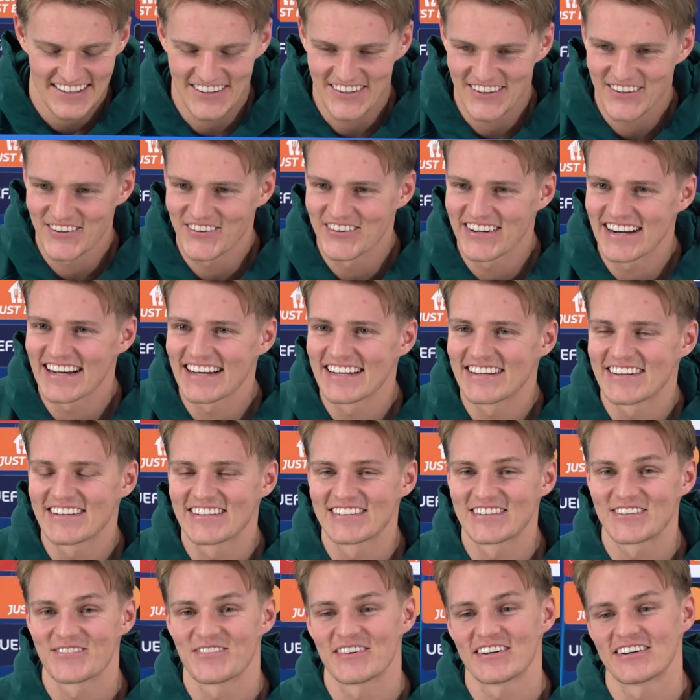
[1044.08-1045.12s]
I don't know what I learned
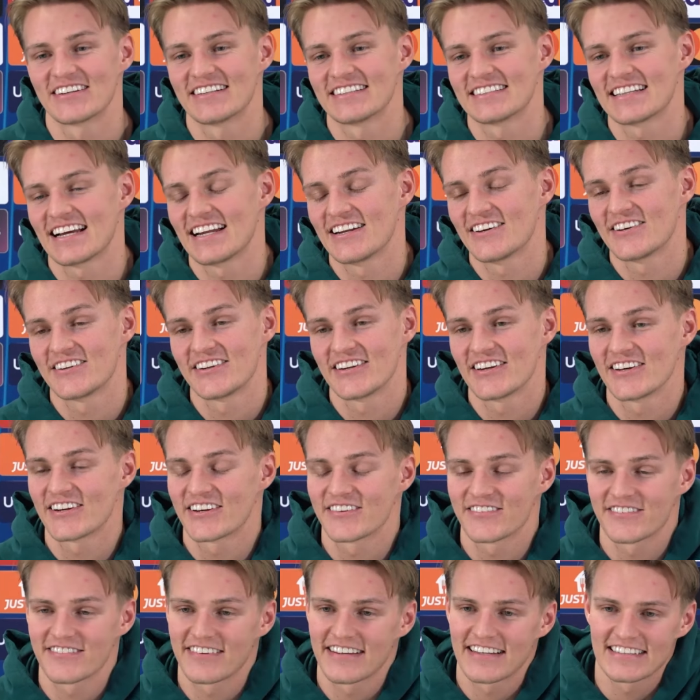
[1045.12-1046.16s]
to be honest. I learned a lot
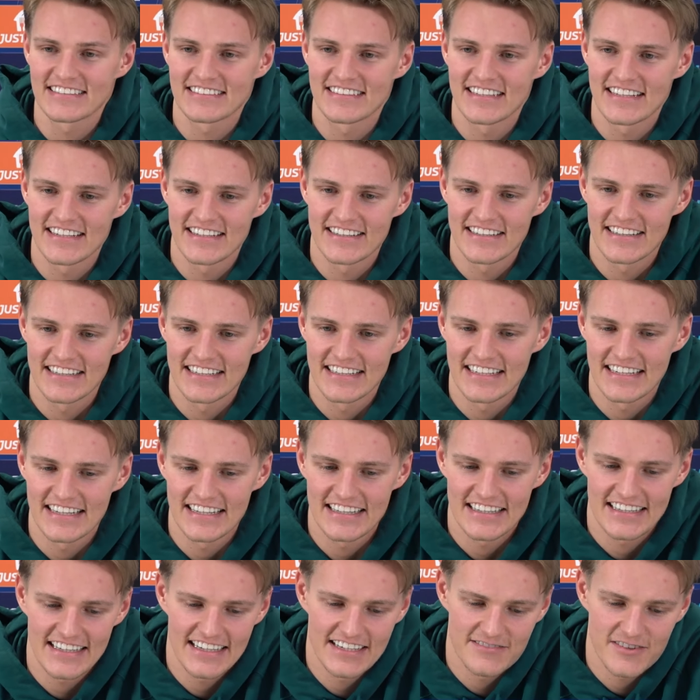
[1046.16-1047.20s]
of things there, and
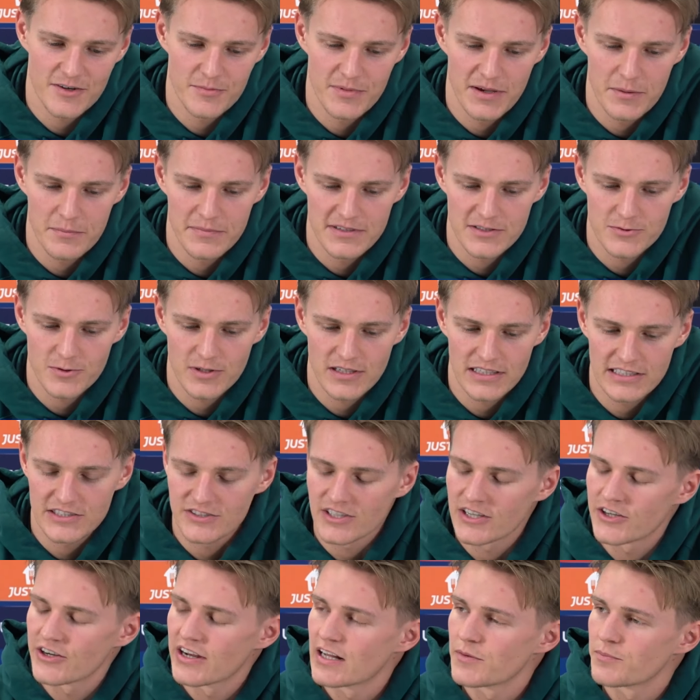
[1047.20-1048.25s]
uh, and from him as well. He
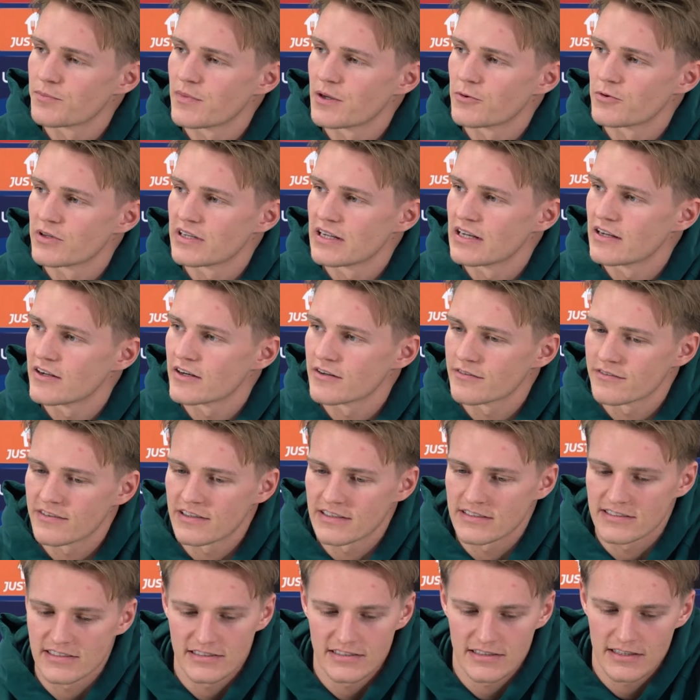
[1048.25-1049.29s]
tried to help me with a lot of
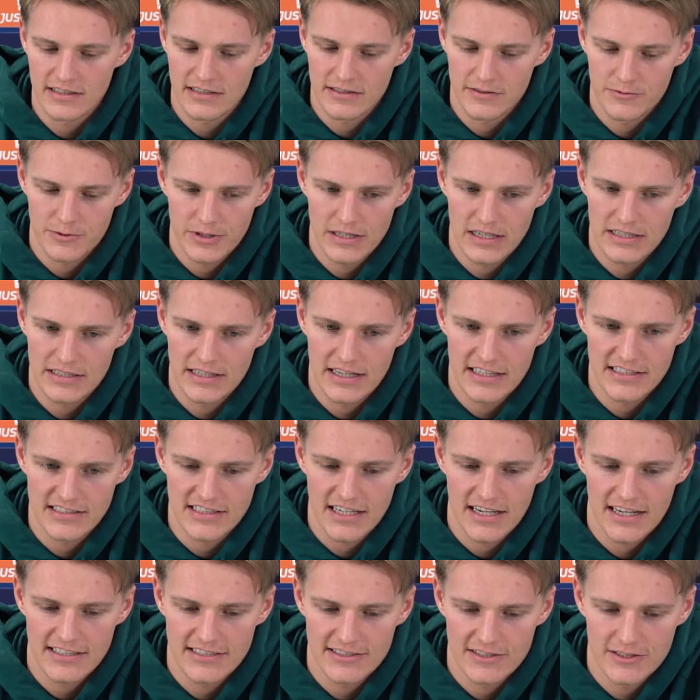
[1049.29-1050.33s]
things. He's a really nice
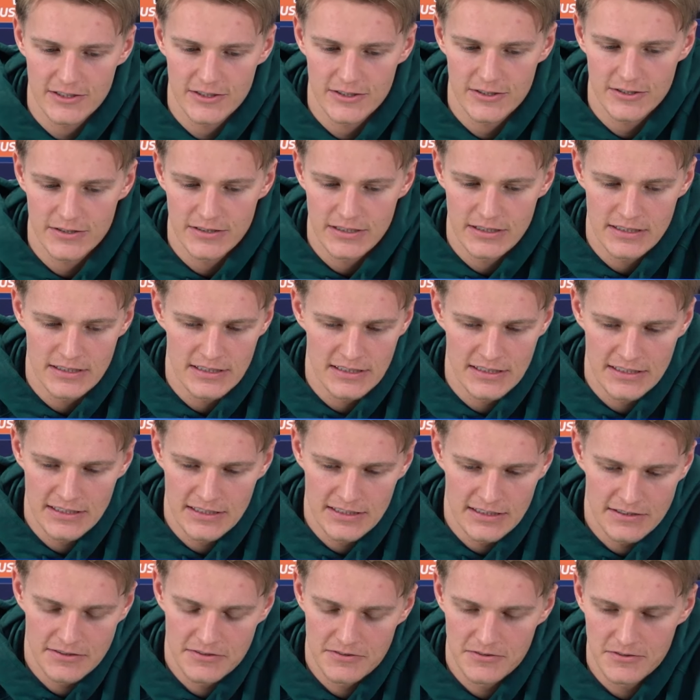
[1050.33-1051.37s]
guy, so
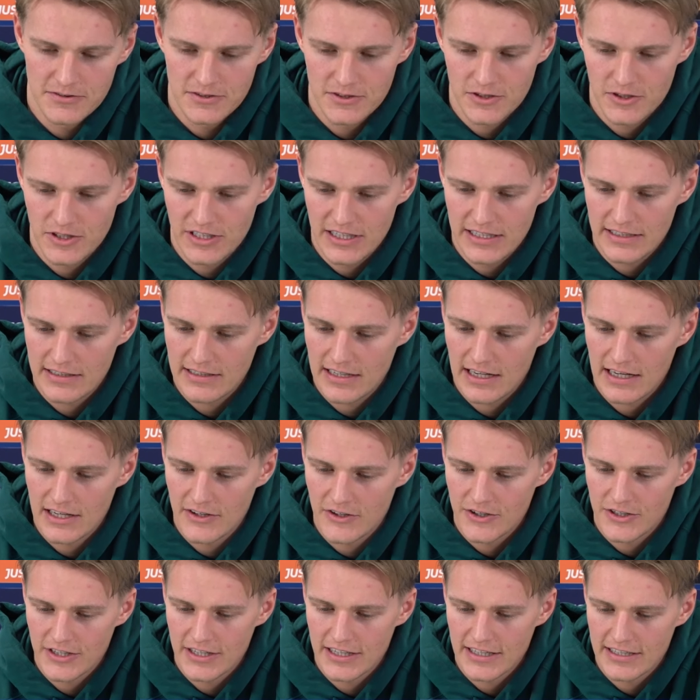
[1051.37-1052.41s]
so yeah, I
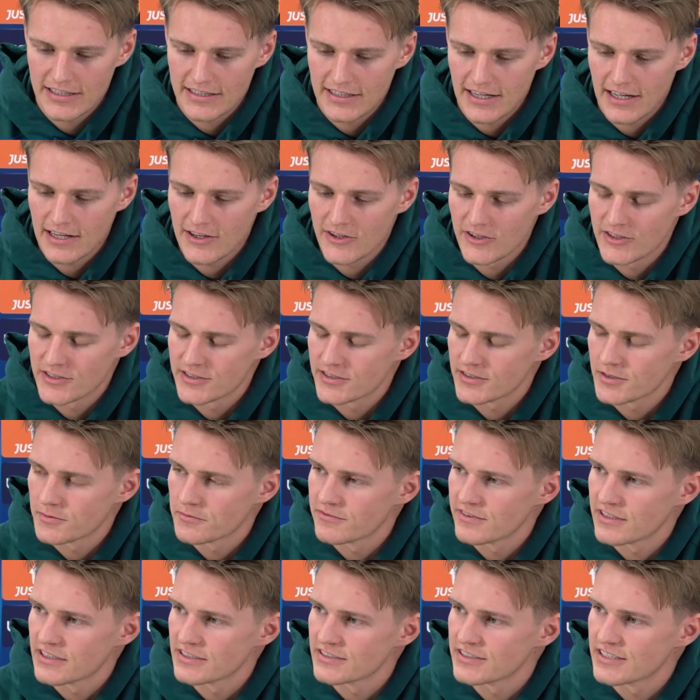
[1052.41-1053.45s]
learned uh, I learned some
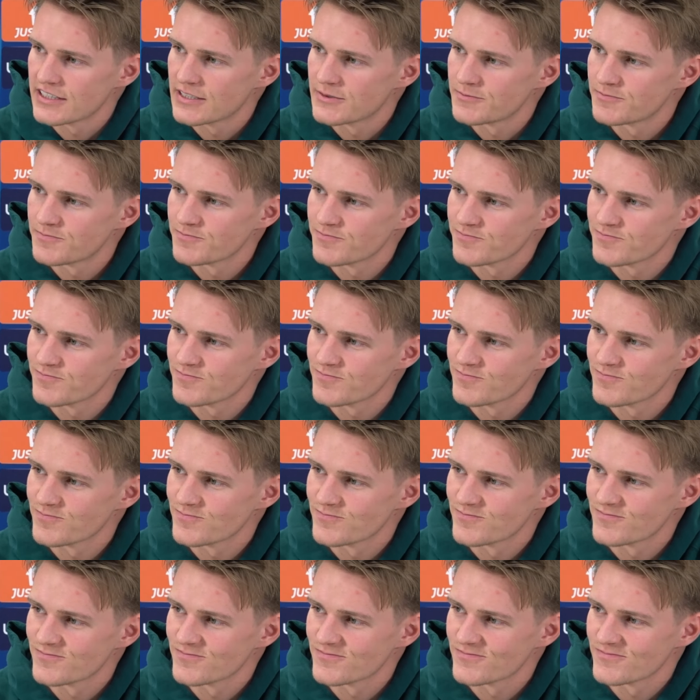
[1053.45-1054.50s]
things. Yeah.
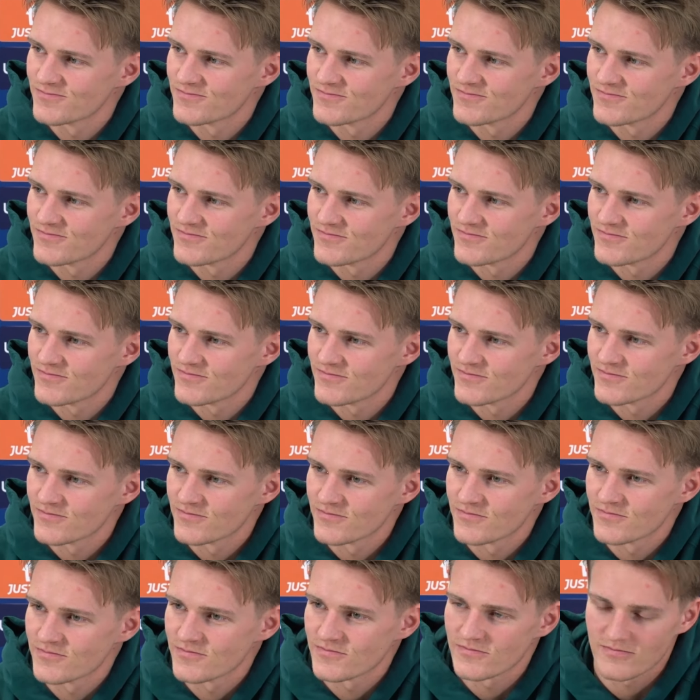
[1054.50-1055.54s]
Cool. Last
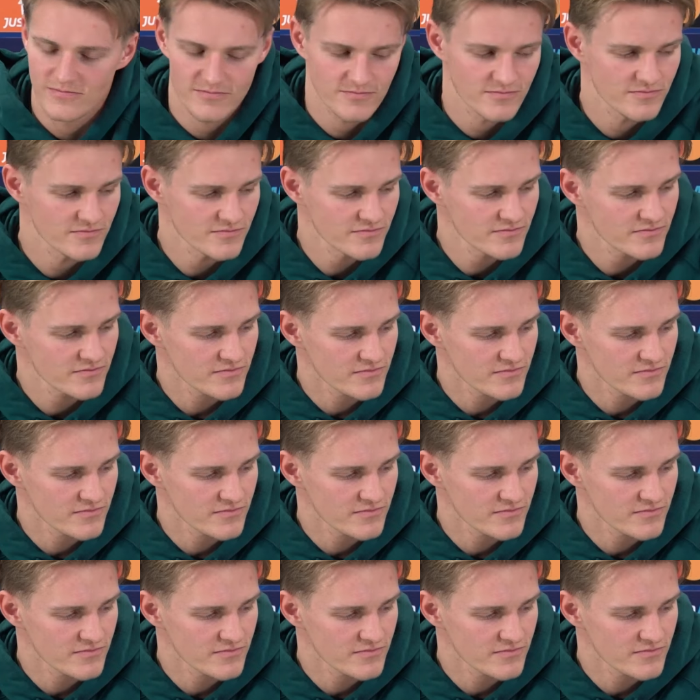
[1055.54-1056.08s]
couple, Davide. Eh?